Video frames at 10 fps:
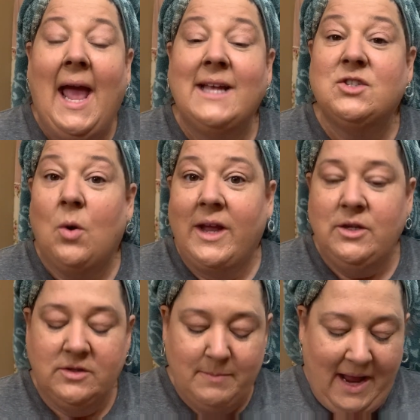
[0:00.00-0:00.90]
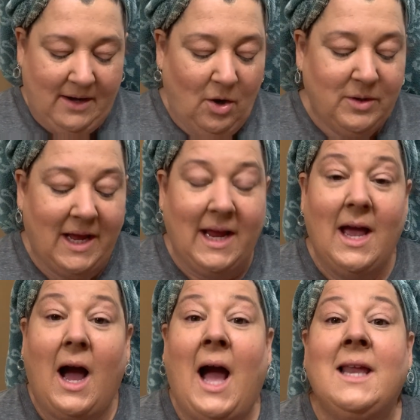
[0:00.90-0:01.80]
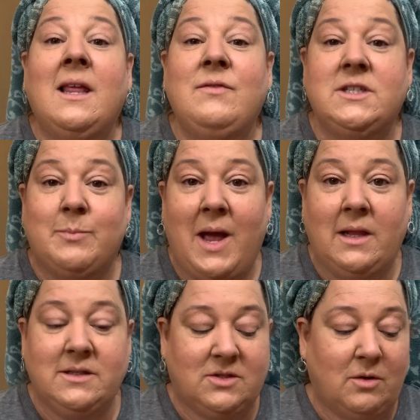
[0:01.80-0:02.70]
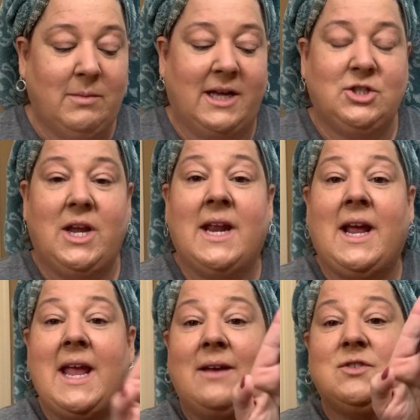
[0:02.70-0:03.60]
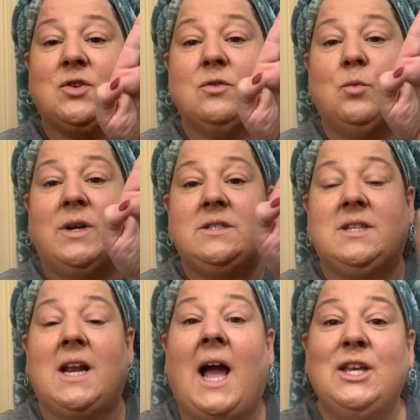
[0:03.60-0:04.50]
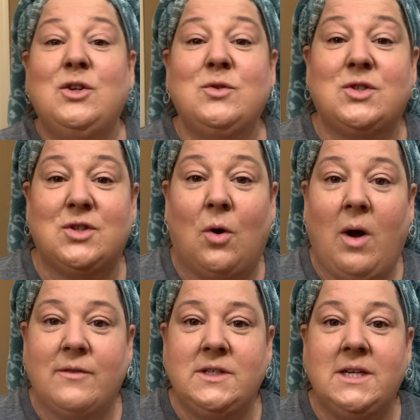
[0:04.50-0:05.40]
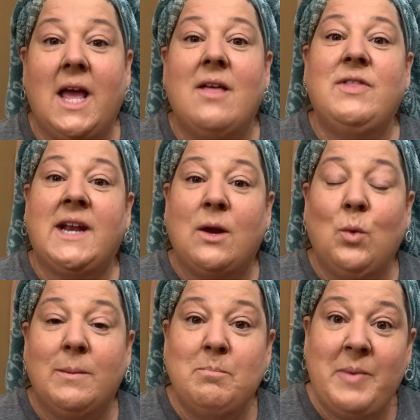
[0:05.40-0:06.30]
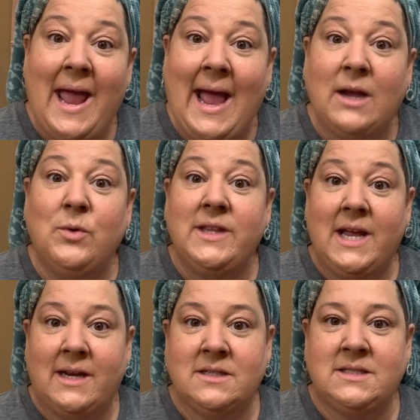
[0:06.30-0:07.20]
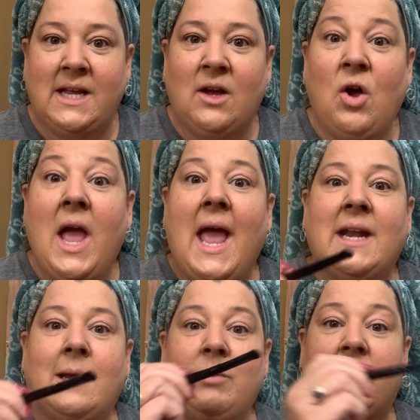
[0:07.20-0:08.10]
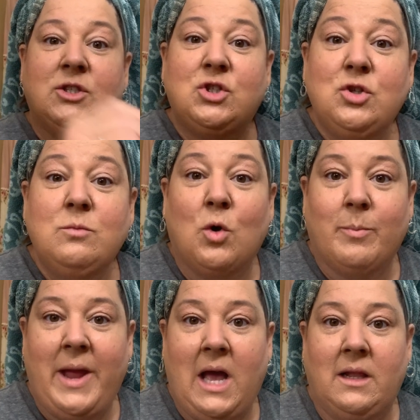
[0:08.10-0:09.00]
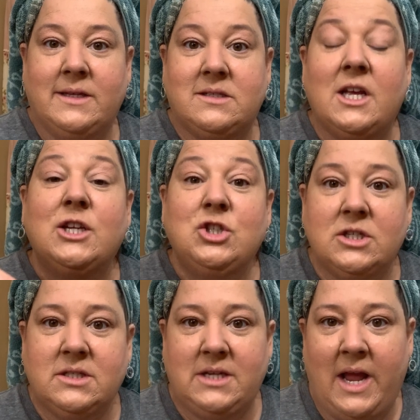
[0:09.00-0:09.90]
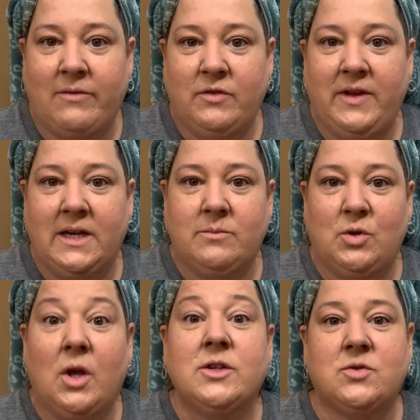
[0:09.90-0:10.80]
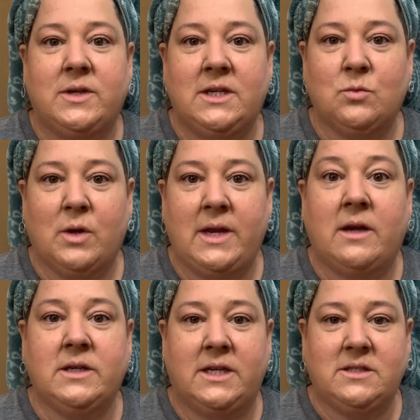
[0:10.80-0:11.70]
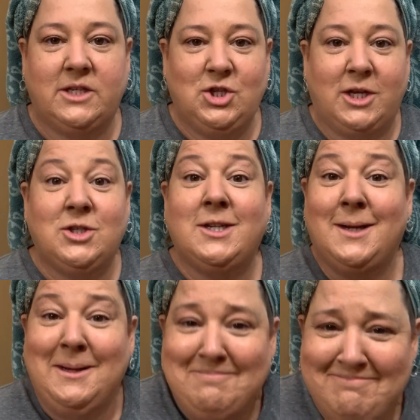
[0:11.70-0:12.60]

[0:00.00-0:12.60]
And so I use matte. Okay, I love this palette so much, and I have certain ones that I use so often that I went back when they had a sale and I bought 2 more palettes just to have available so I didn't run out in case they changed it.